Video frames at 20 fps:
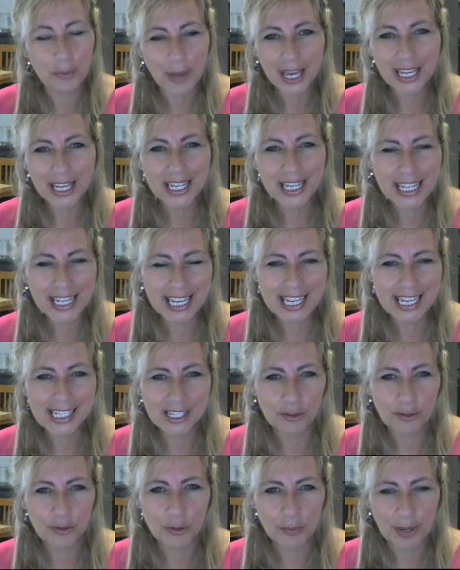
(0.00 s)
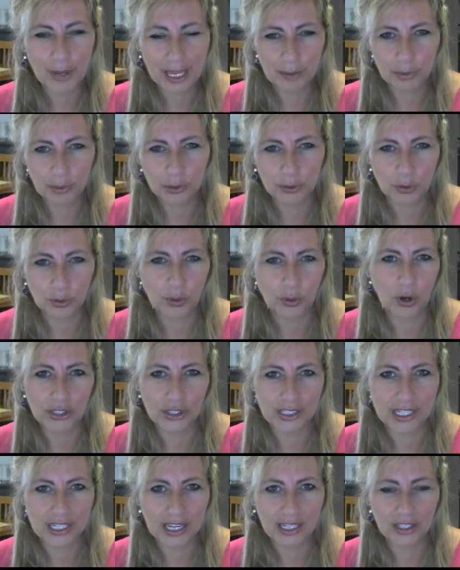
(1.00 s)
make it easy for people to
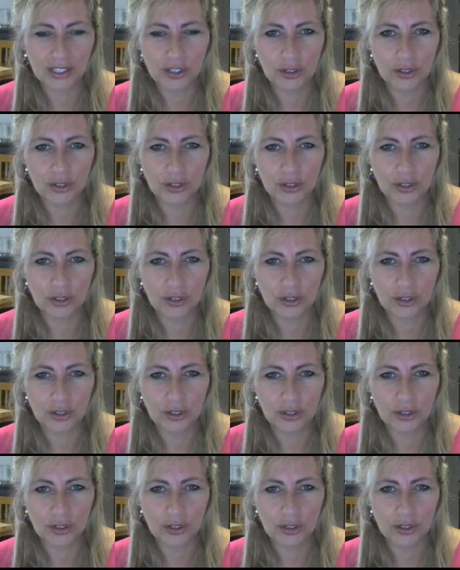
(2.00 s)
contact